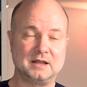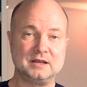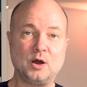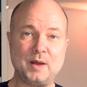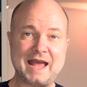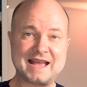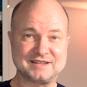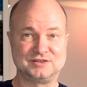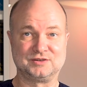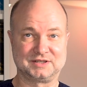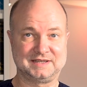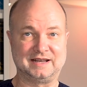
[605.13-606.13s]
Now ask
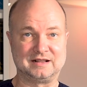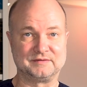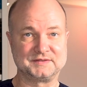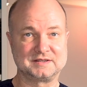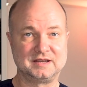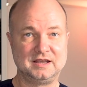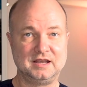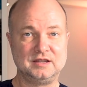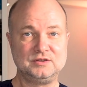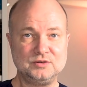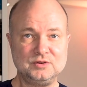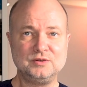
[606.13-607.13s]
yourselves,
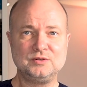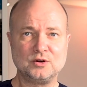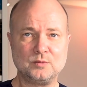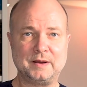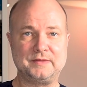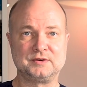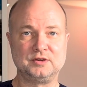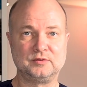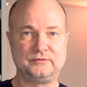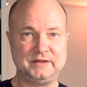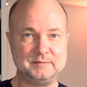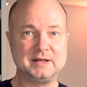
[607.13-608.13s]
do you know whether your
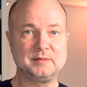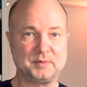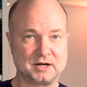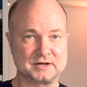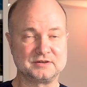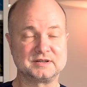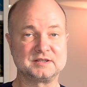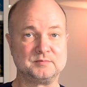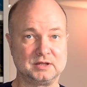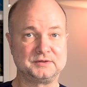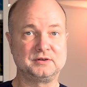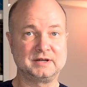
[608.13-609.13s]
female partner is
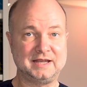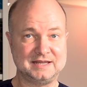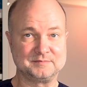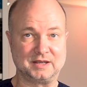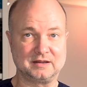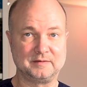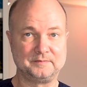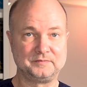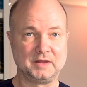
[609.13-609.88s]
multi-orgasmic?